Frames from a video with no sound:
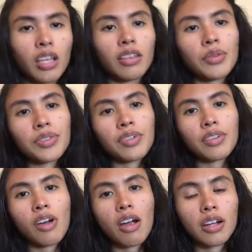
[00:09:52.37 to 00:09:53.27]
Those are
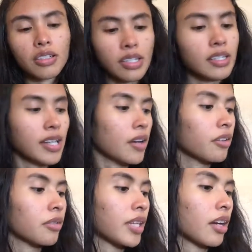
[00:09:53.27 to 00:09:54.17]
the cards in
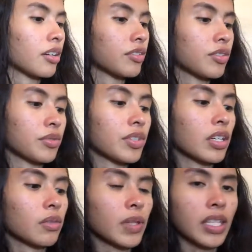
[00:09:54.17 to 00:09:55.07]
tarot that are
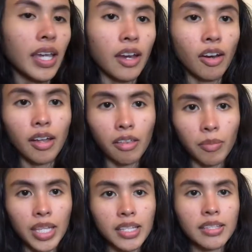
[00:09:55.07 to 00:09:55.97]
associated with the air
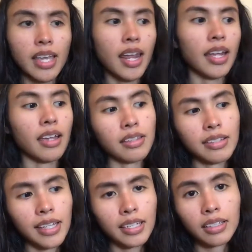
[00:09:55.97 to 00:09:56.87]
element and I
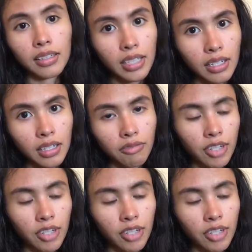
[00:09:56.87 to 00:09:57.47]
guess like the thinking